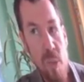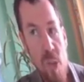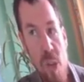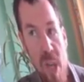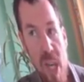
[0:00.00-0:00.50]

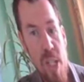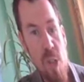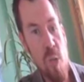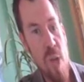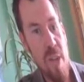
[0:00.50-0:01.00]
So that
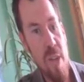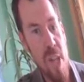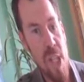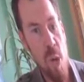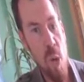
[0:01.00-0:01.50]
is, rather
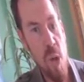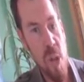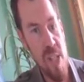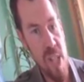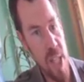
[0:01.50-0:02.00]
than the
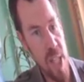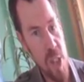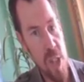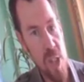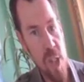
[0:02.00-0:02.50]

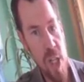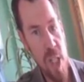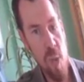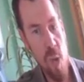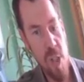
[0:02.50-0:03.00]
organisation
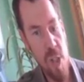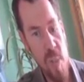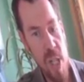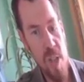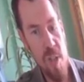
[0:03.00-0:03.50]
deciding what is
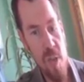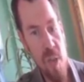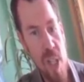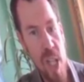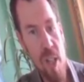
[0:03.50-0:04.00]
best for
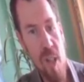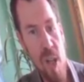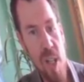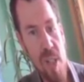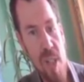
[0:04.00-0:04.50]
their
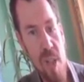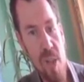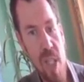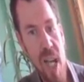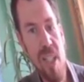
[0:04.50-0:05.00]

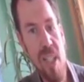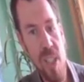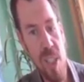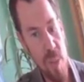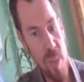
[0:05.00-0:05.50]
clientele,
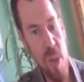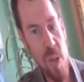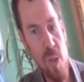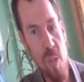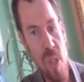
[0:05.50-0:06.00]
asking the
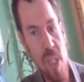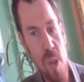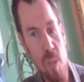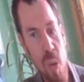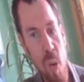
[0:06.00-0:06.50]
person being
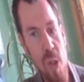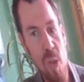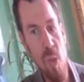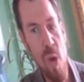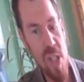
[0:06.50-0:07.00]

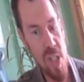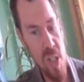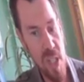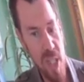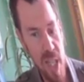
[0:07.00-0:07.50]
supported what is
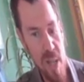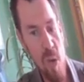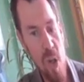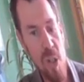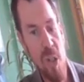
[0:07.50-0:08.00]
it that they
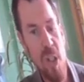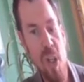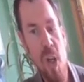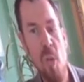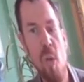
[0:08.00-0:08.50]
want,
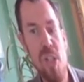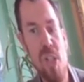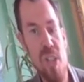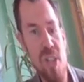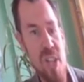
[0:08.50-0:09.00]
what
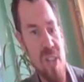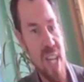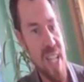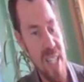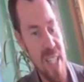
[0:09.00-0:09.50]
is it that
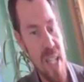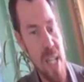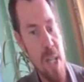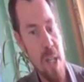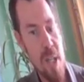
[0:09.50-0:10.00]
they
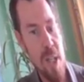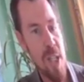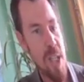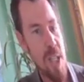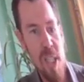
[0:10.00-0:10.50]
need,
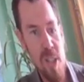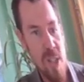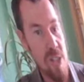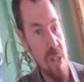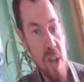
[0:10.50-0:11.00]

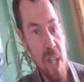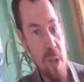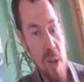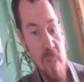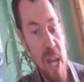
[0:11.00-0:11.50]

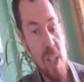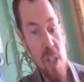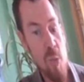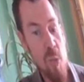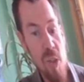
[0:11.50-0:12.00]
desire,
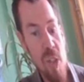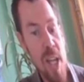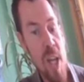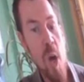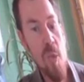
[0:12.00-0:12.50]
imagine, what do
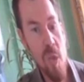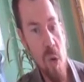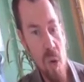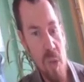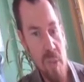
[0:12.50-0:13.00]
they hope
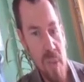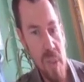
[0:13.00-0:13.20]
for.